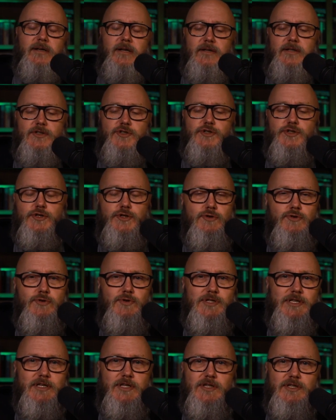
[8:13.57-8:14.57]

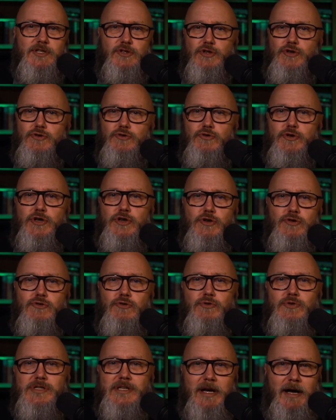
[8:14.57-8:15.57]
chooses to
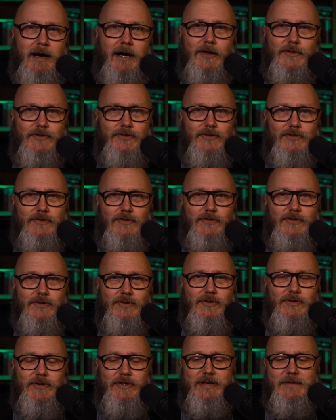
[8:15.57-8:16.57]
use us
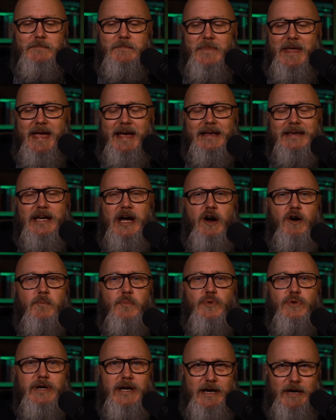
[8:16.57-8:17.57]
and our
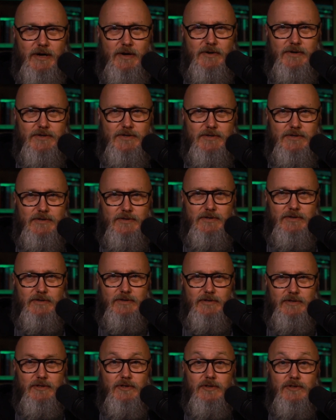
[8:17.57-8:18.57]
prayers
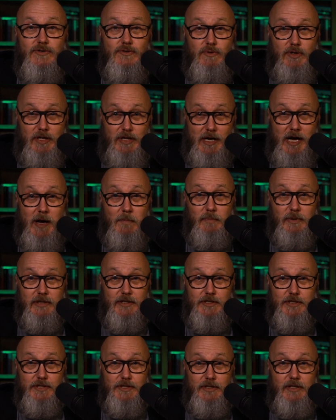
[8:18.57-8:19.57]
to
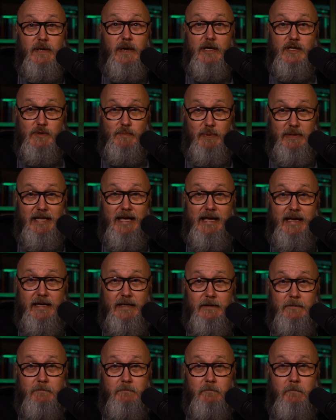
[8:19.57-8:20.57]
accomplish His
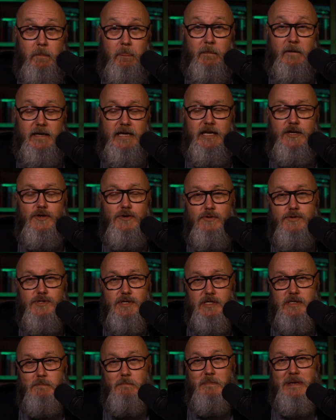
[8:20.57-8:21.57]
plan. He
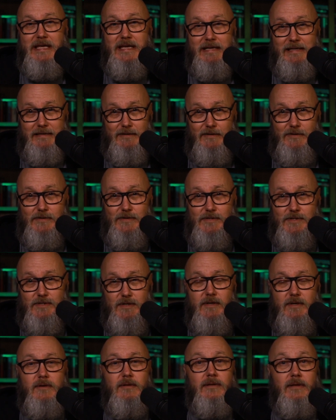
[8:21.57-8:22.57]
uses means
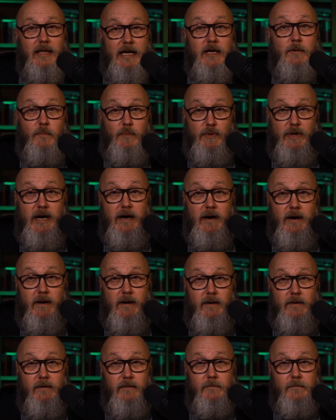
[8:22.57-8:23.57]
like
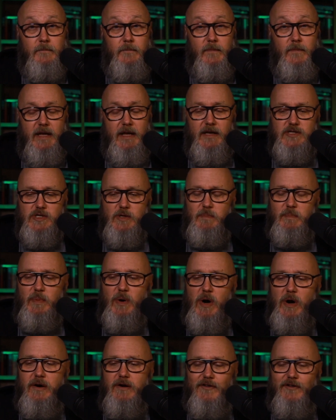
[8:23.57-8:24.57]
prayer as a
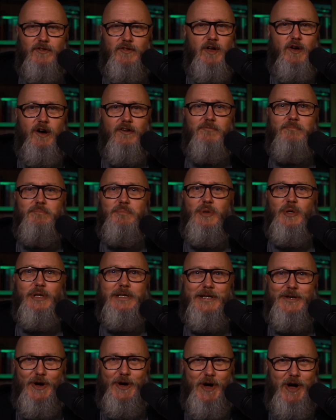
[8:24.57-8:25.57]
part of
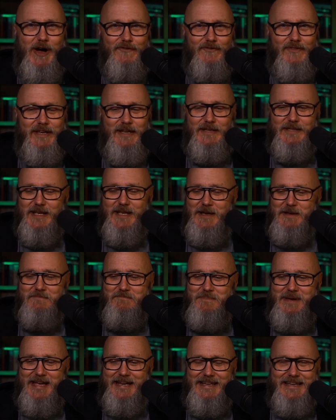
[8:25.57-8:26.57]
pulling off His
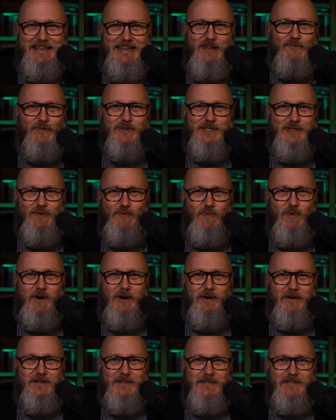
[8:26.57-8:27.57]
magnificent
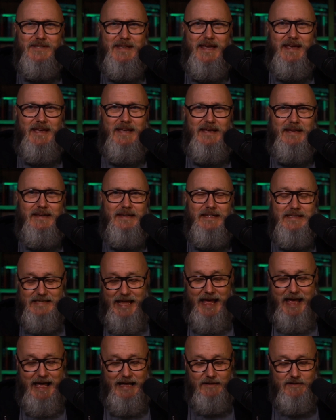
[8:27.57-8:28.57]
works and His
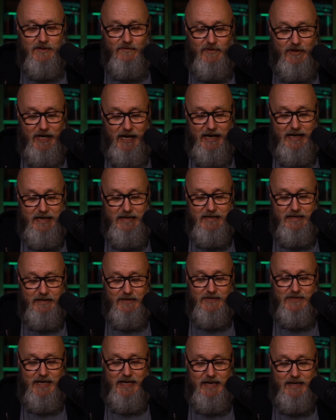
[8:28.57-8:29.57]
acts of
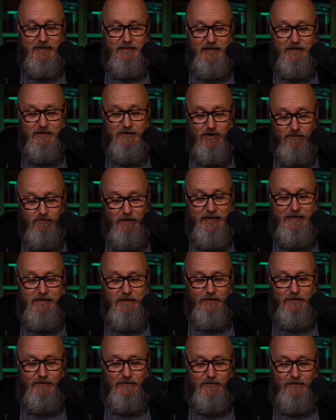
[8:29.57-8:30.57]
kindness and
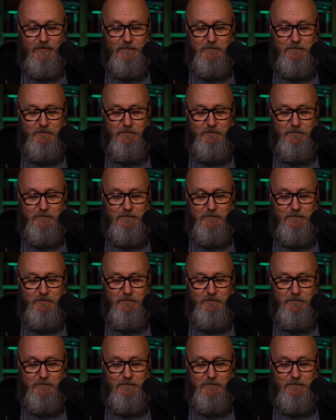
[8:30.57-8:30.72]
greatness.